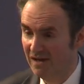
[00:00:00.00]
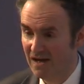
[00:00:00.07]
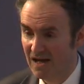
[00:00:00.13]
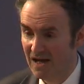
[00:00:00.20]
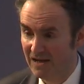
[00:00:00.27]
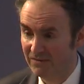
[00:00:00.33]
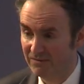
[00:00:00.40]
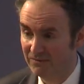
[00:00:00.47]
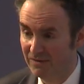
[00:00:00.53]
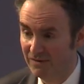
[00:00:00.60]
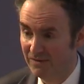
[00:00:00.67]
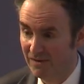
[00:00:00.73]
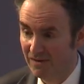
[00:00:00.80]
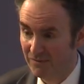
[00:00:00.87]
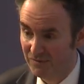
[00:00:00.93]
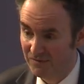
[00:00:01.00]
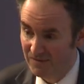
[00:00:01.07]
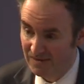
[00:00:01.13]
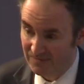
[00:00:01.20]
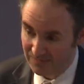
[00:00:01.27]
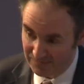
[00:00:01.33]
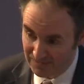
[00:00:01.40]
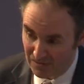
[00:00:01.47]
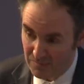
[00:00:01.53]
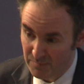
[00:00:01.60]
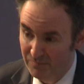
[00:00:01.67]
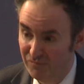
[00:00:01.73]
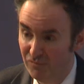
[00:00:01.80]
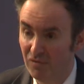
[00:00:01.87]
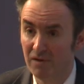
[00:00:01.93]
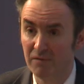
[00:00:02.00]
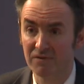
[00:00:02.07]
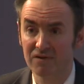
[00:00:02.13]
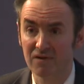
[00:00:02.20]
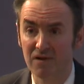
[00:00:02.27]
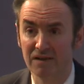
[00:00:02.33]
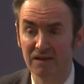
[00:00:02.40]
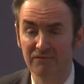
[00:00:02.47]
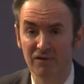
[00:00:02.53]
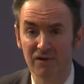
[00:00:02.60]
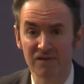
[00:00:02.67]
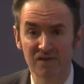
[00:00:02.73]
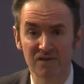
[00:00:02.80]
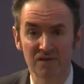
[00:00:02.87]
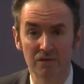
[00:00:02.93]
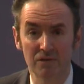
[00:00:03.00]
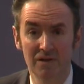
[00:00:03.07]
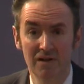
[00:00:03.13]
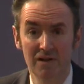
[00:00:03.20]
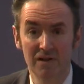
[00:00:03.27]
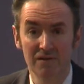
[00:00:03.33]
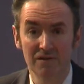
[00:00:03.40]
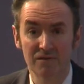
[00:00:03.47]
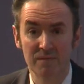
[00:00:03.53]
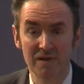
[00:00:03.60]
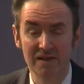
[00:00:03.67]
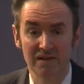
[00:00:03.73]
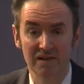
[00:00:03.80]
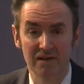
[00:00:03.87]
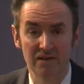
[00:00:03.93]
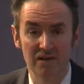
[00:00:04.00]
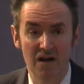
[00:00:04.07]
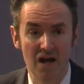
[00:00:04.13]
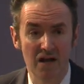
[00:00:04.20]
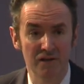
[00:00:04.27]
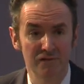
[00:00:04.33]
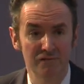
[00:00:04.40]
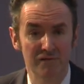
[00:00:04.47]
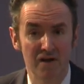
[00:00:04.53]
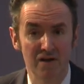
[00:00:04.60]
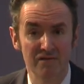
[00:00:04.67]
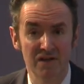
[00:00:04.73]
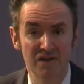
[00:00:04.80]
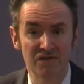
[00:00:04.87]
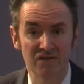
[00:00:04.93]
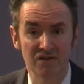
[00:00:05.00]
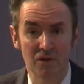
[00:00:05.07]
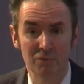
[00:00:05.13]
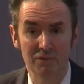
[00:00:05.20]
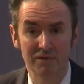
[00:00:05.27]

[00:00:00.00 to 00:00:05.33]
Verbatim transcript: And I was saying to Terry before, I was kindly invited to speak in Ireland 5 years ago